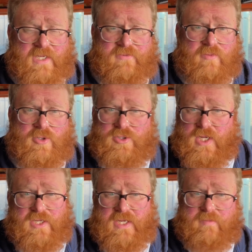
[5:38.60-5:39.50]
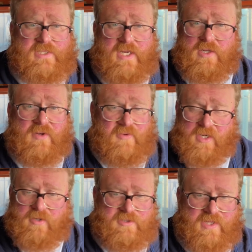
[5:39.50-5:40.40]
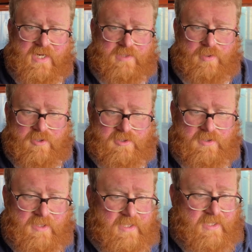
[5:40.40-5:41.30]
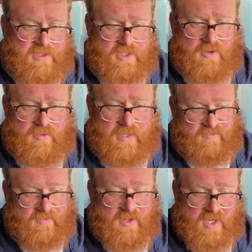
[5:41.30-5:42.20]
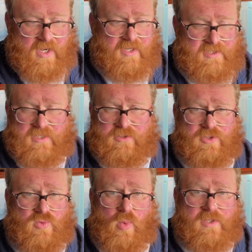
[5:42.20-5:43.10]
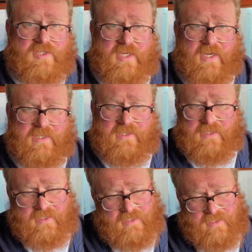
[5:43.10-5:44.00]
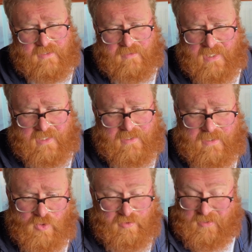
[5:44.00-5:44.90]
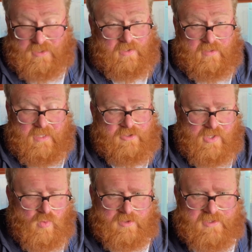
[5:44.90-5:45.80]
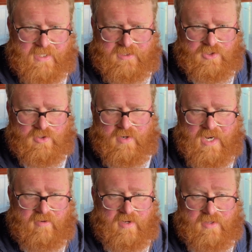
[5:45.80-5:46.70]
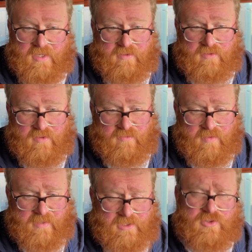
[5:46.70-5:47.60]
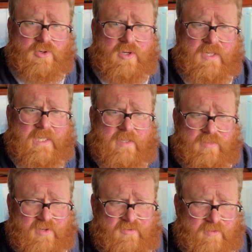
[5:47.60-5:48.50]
thanks very much, and your name's taken off and it goes to the next person. So if you've got your heart set on just one site, then, or there is only literally one site in your area, then you're a bit stuck. But if